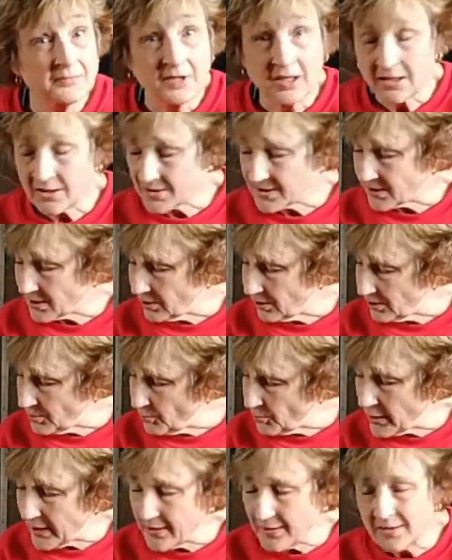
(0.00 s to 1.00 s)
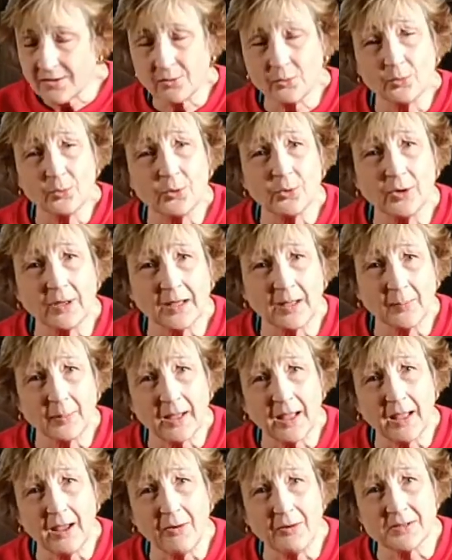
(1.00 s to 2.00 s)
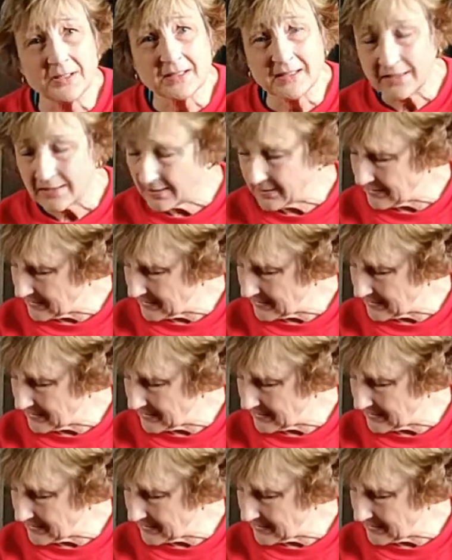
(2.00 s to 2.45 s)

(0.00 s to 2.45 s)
There's a good one to worry about.